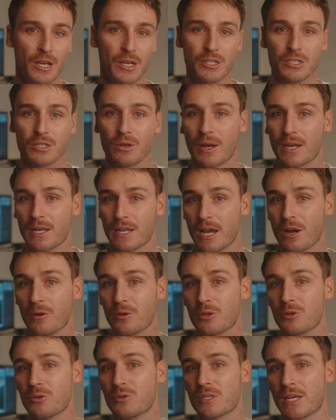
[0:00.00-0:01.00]
So I now
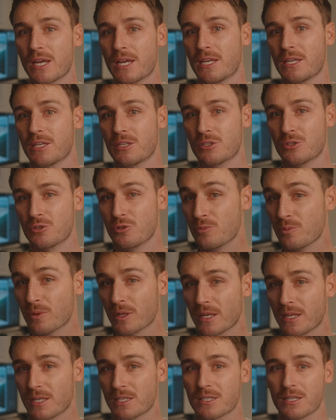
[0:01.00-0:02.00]
use a zoom
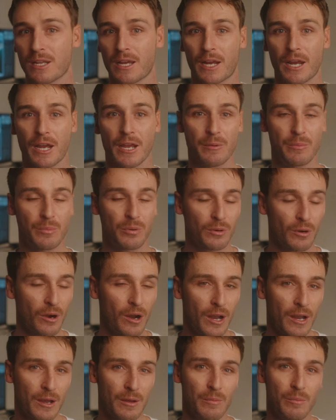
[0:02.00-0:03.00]
lens like a
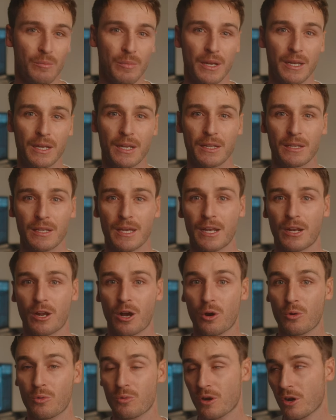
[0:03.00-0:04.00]
prime, meaning that
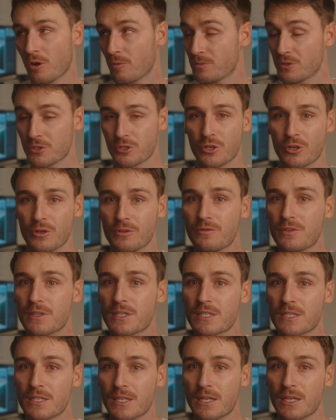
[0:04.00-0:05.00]
I'll observe the
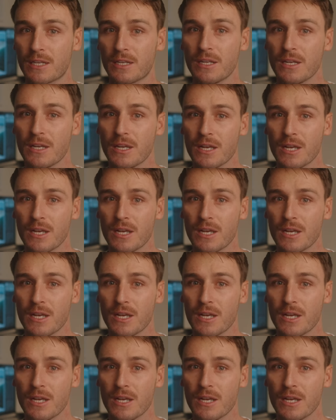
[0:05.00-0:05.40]
scene,